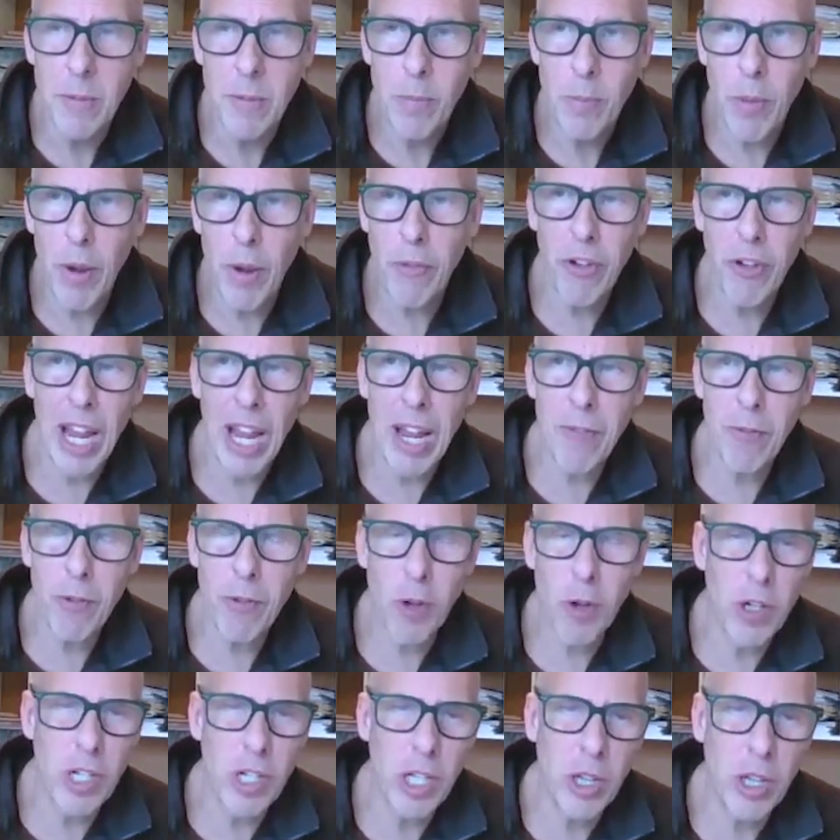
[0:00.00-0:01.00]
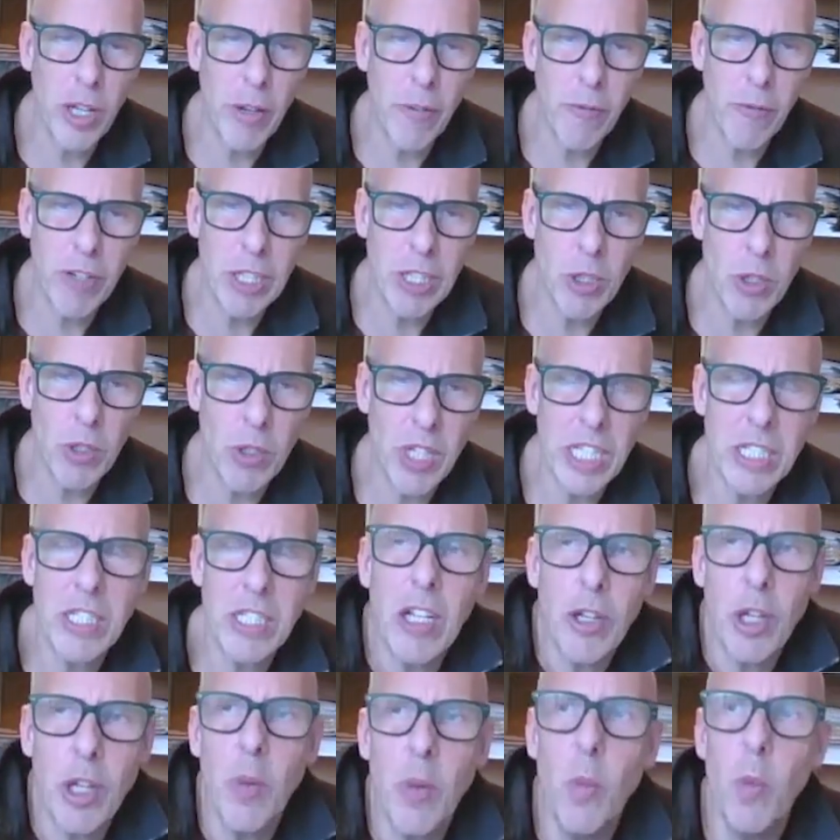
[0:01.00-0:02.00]
But if you haven't got anything visual, there's
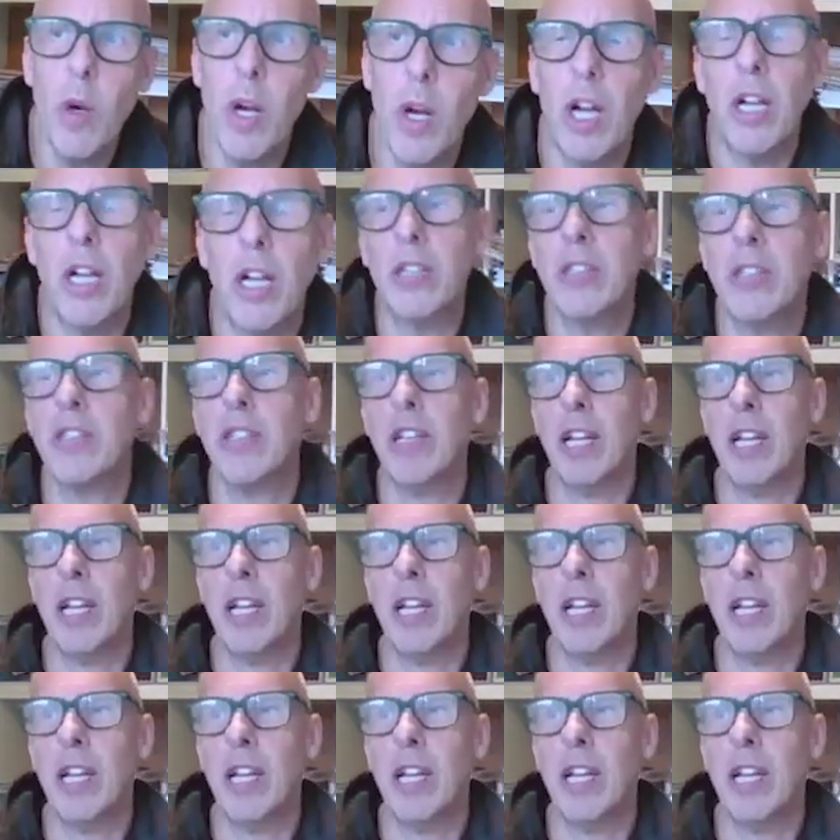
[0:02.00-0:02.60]
nothing worse,